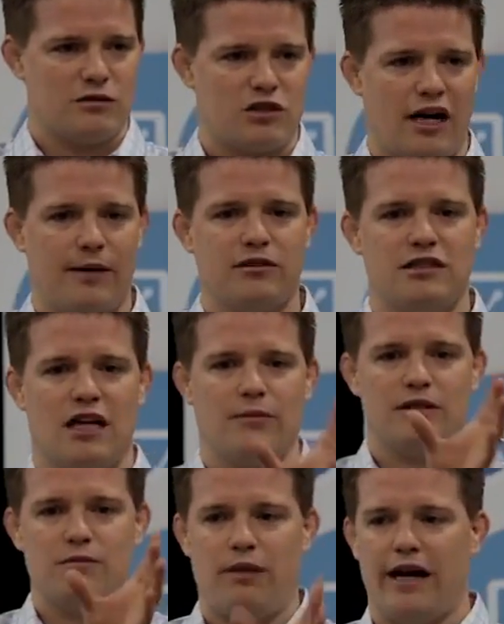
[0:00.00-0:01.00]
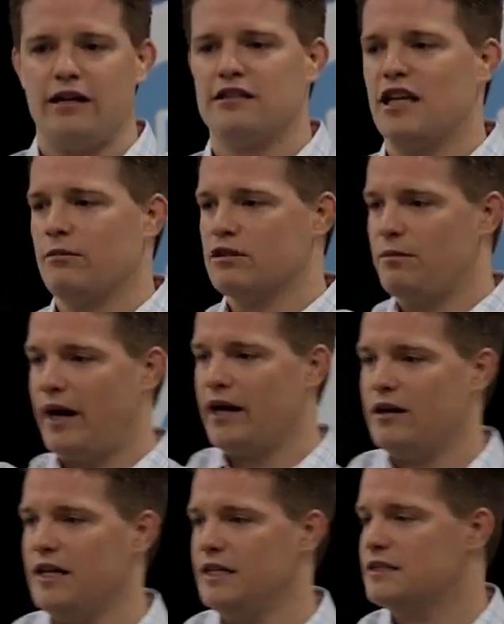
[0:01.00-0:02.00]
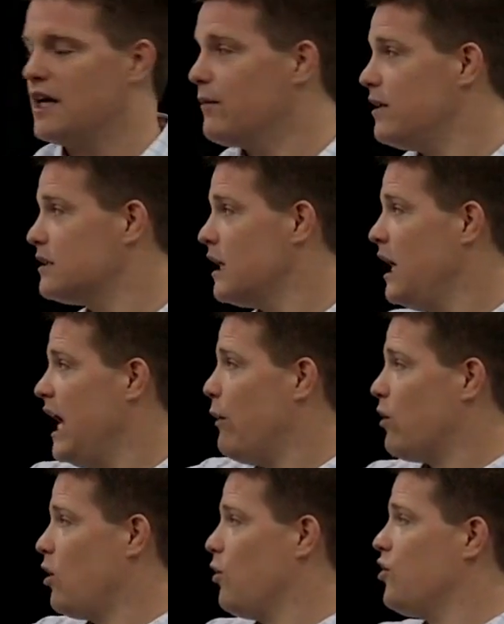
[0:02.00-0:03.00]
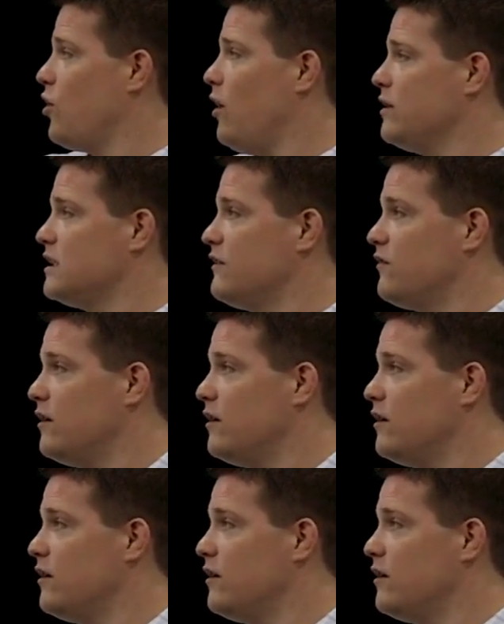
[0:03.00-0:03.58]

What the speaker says: got our subscriber segments, buyer and heat segments. And we're going through all these